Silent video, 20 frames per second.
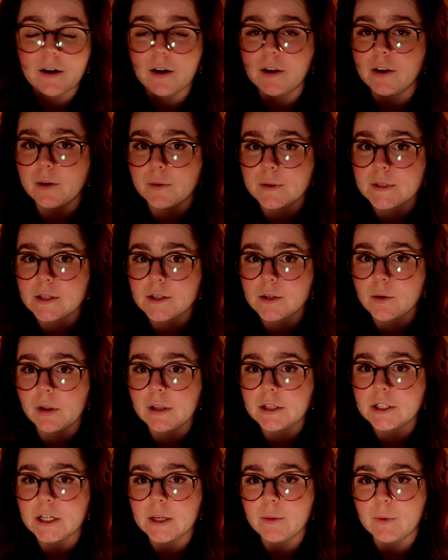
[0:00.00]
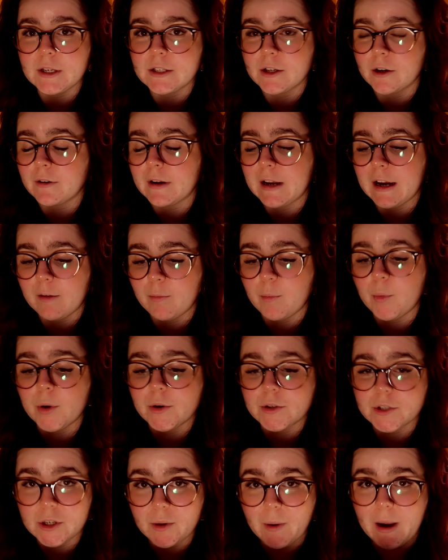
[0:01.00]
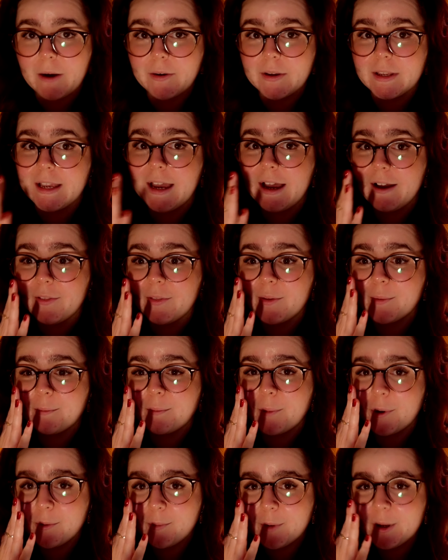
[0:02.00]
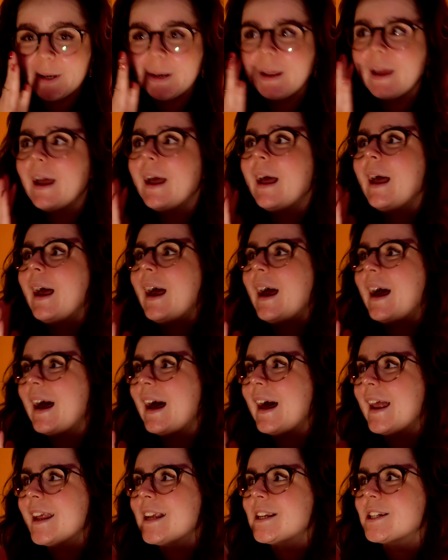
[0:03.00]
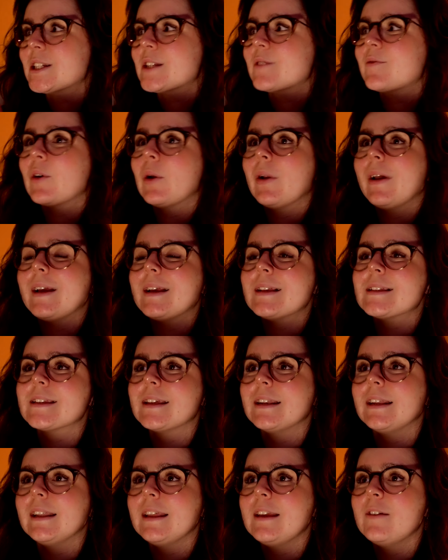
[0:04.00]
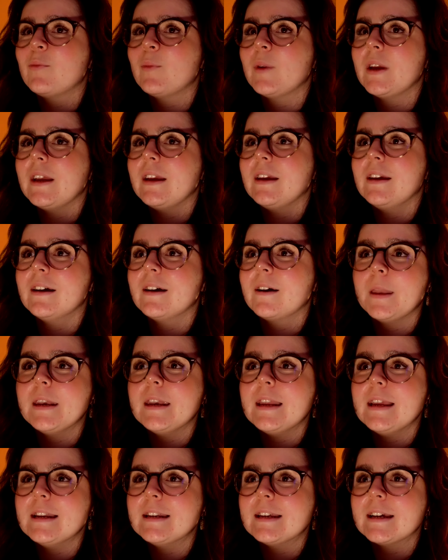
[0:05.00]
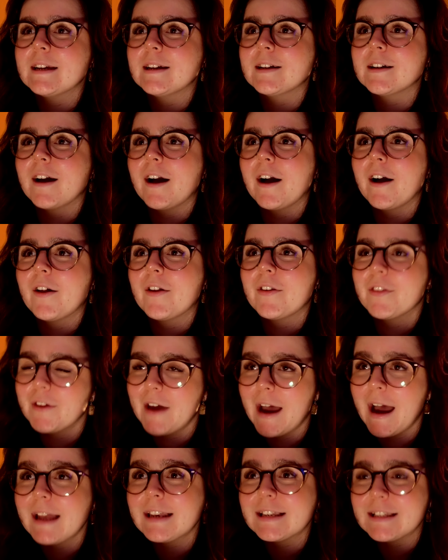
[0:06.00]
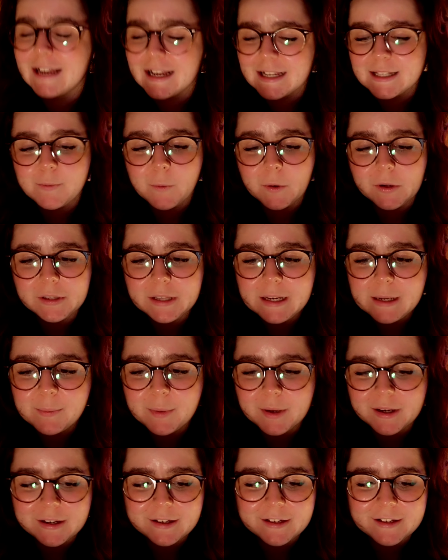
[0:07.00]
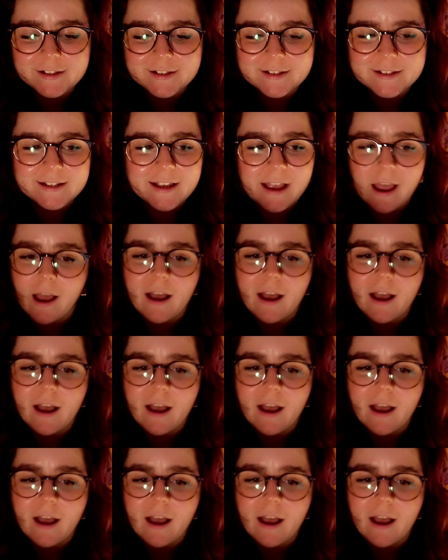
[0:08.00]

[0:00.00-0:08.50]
I know it's a duology, we don't have book two out yet at the moment, and I just feel like it's going to leave me needing that desperately because